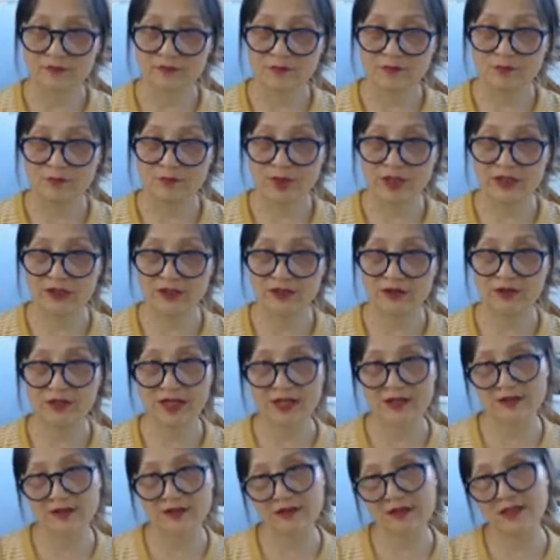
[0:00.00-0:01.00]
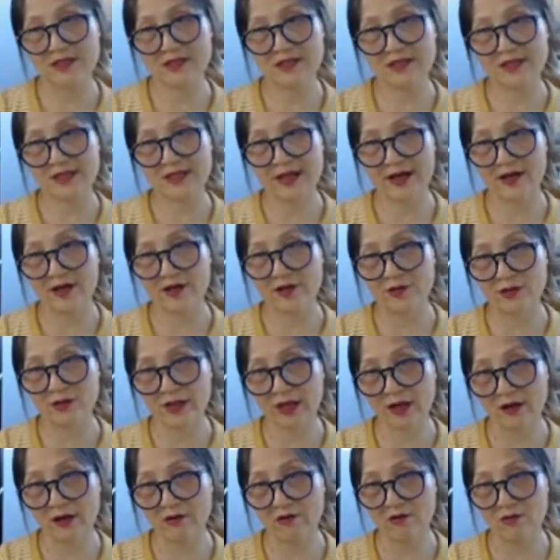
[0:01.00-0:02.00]
but you can easily
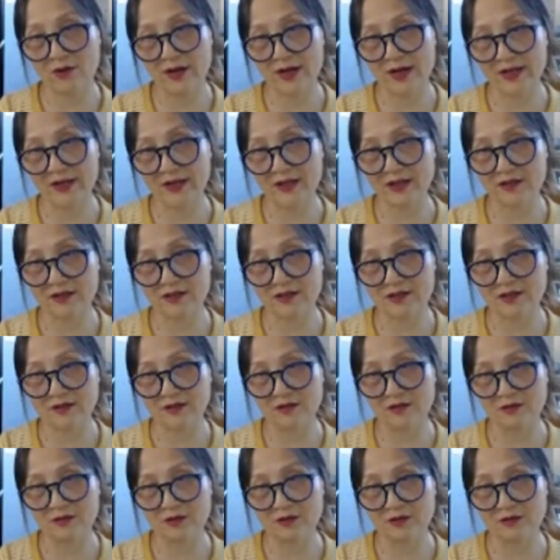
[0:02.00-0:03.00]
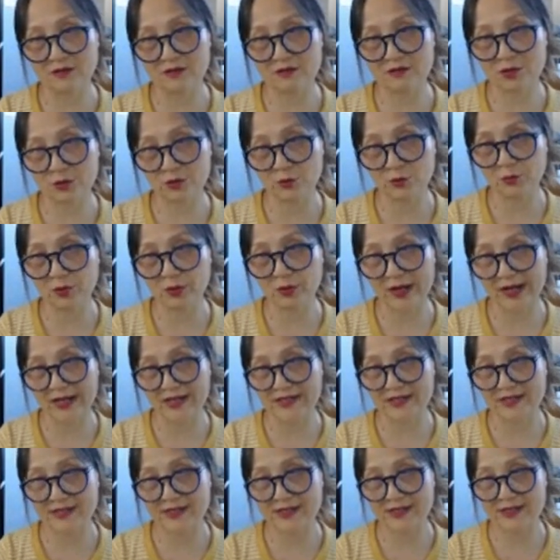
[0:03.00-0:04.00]
tell, right? So two
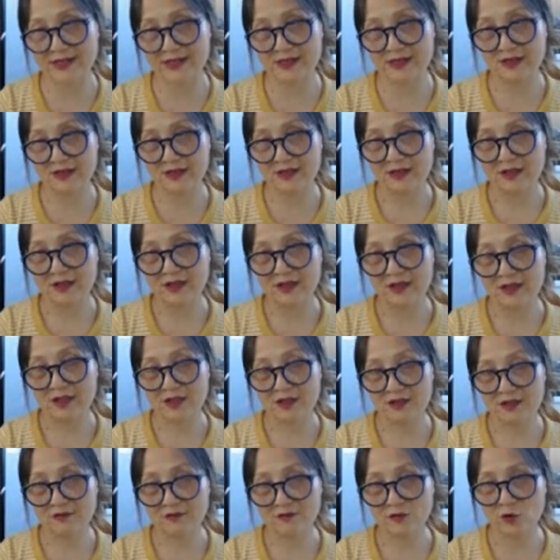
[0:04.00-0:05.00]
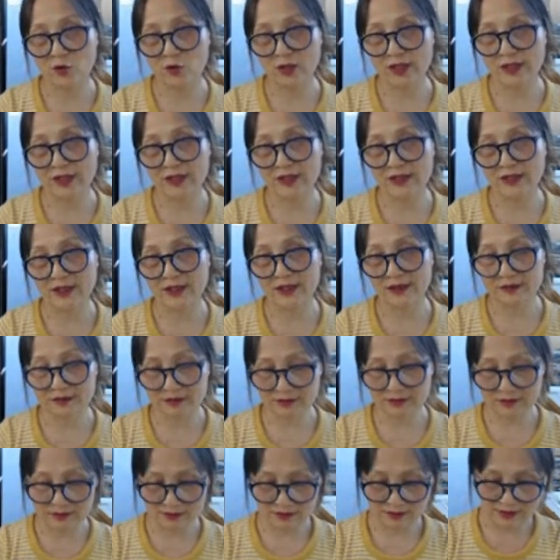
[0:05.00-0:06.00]
press for the
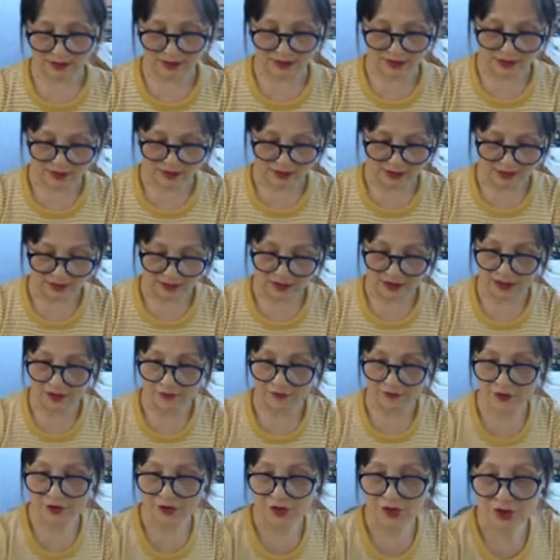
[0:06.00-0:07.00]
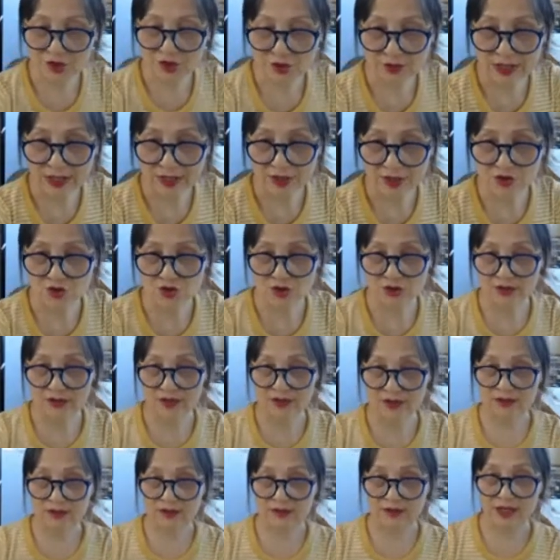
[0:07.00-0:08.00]
different
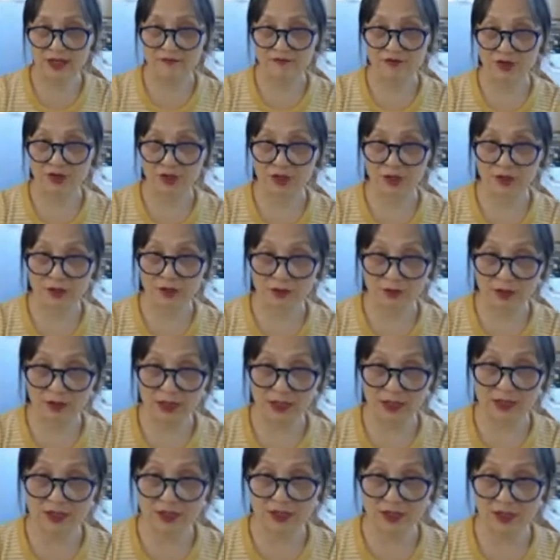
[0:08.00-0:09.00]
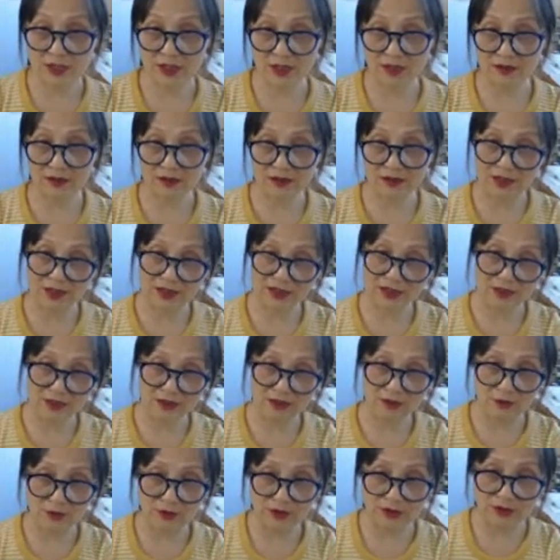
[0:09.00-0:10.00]
direction, left and right, and like
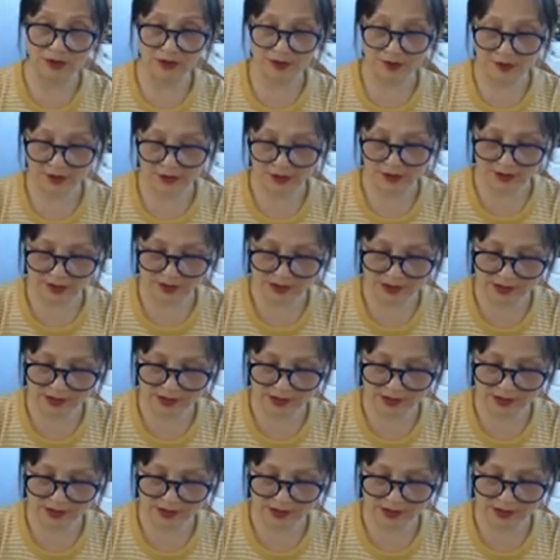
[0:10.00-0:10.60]
holding things.